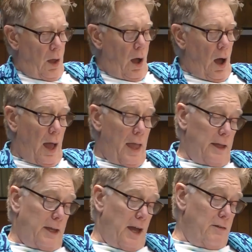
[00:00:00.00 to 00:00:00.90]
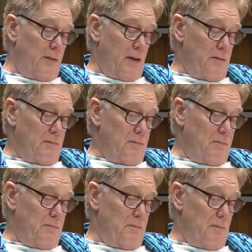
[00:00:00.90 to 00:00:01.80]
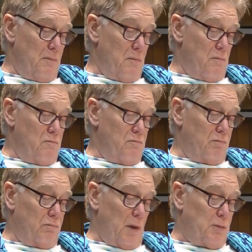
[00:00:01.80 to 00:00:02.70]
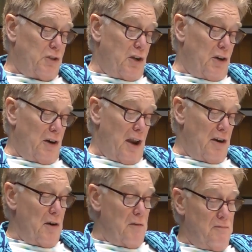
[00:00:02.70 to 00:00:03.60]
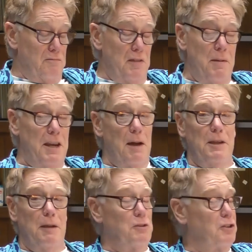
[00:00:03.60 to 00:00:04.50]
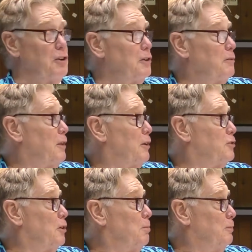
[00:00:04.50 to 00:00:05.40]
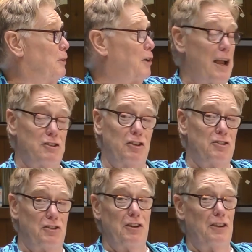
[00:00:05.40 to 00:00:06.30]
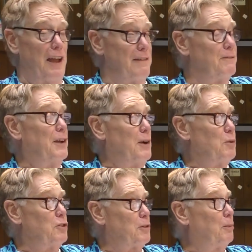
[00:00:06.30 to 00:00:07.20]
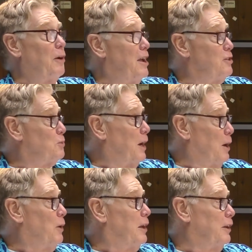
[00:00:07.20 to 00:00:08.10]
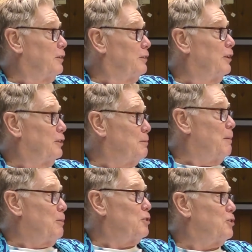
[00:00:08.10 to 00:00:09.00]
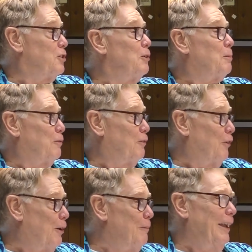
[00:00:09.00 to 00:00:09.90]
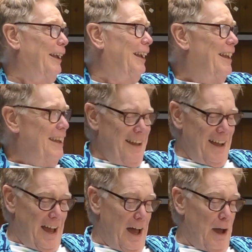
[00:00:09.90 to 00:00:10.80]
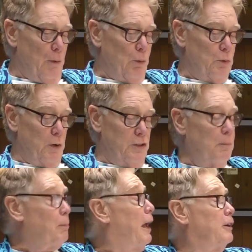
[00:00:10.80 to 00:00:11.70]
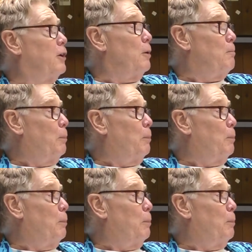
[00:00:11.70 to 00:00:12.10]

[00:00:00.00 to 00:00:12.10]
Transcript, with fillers: I had kind of a I don't know. They may not be obscure. They're still. They're actually still. I was surprised when I went and looked them up. They're still performing. Uh, was a band called